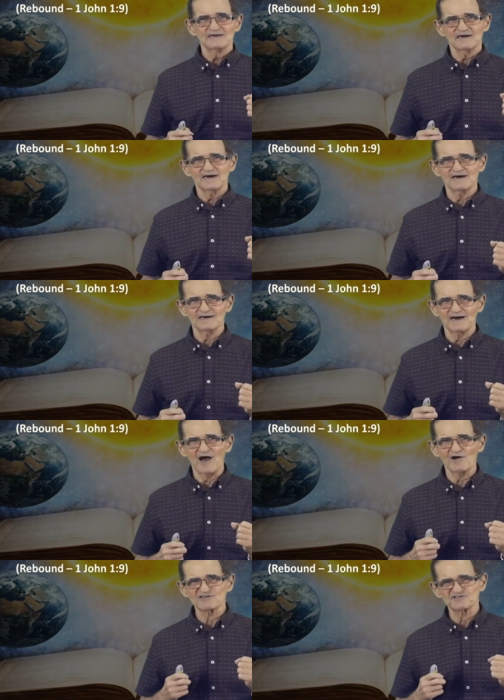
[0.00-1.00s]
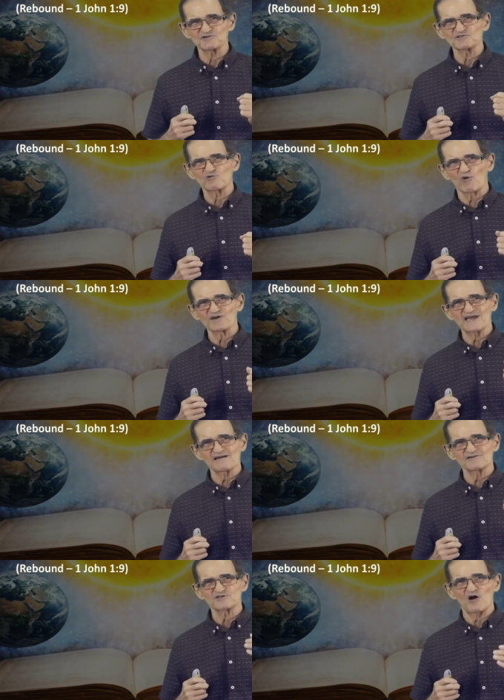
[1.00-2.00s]
uh, our student
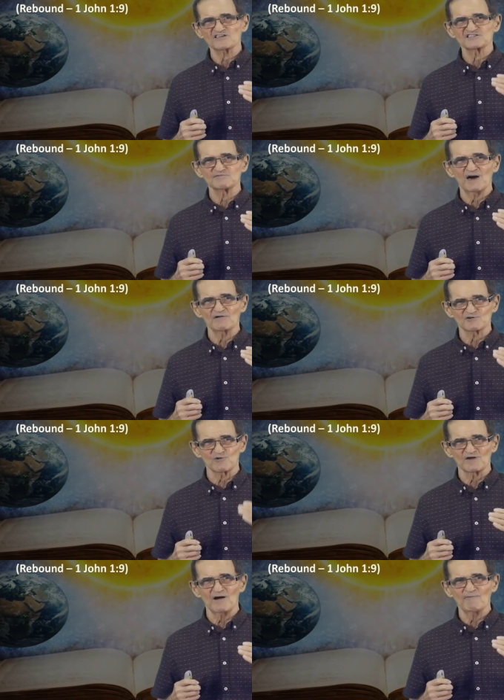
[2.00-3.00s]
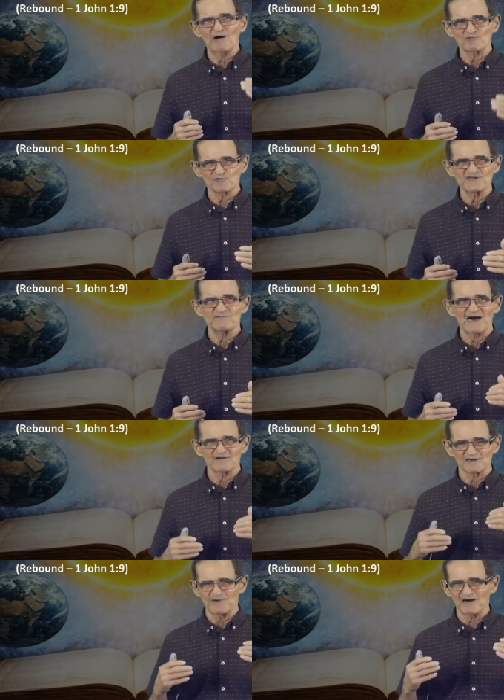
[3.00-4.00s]
coordinator talks about, about
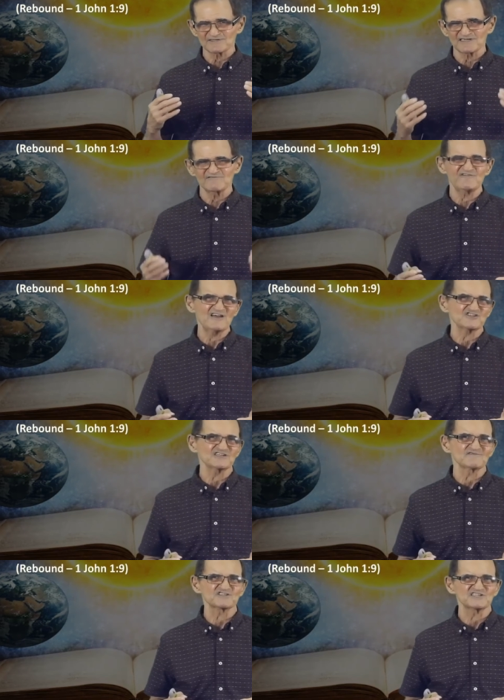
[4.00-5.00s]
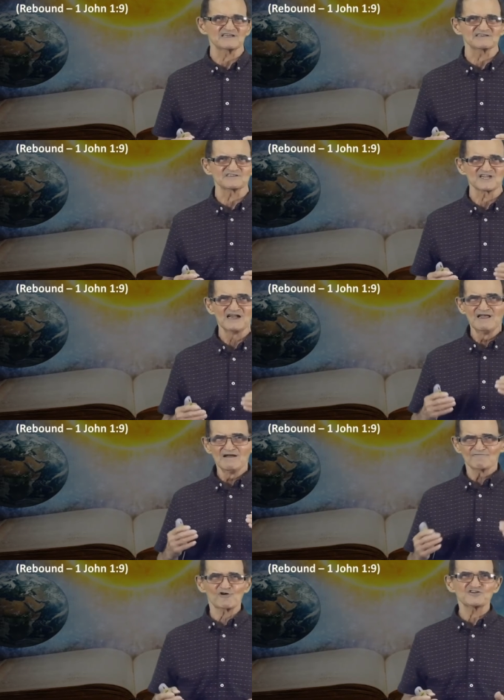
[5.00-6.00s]
rebound, about confession of sins.
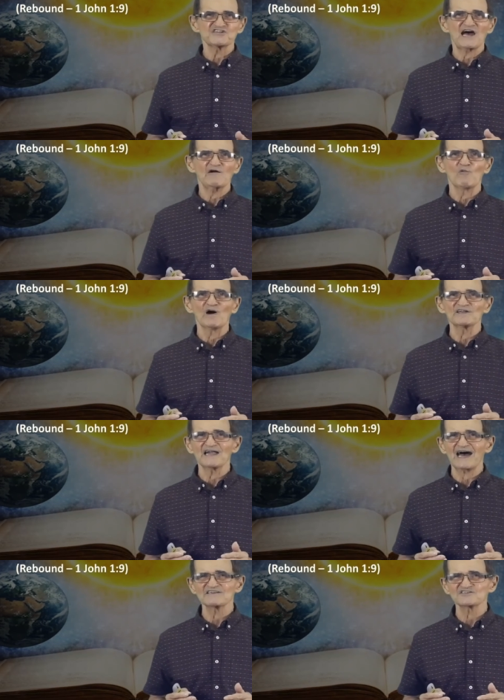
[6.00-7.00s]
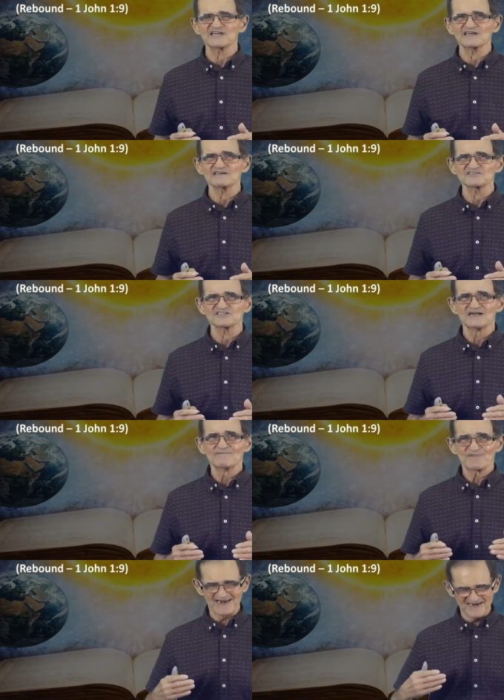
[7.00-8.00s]
1 John 1 9 says,
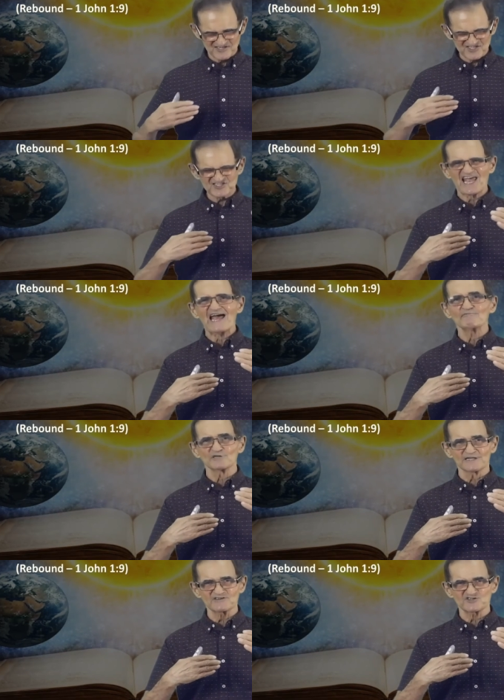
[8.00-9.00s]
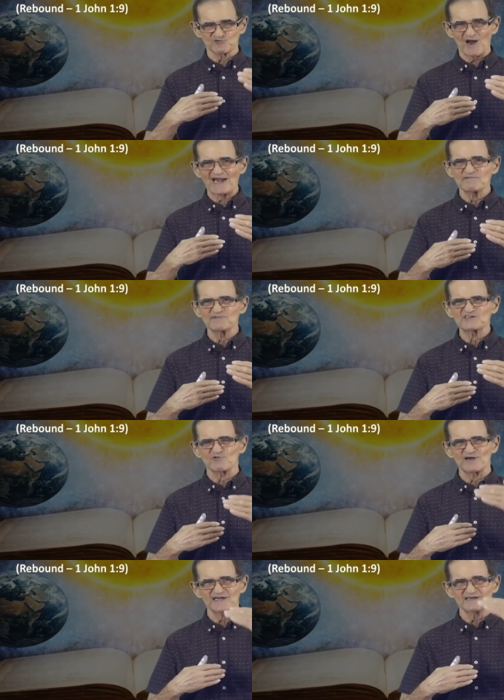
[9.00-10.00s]
and it's sandwiched right in
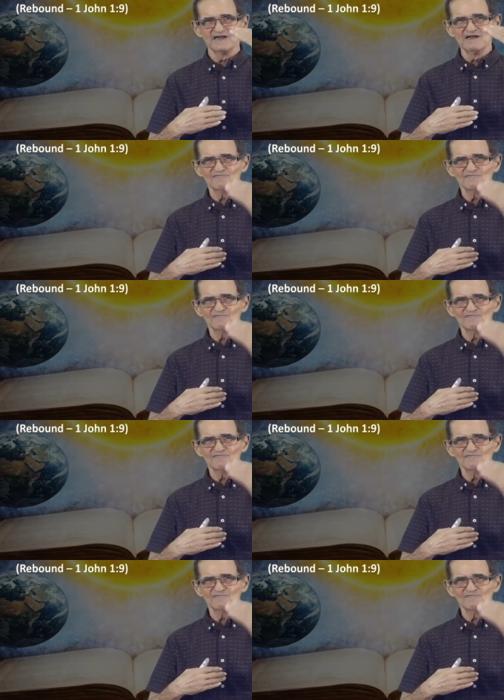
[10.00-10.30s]
between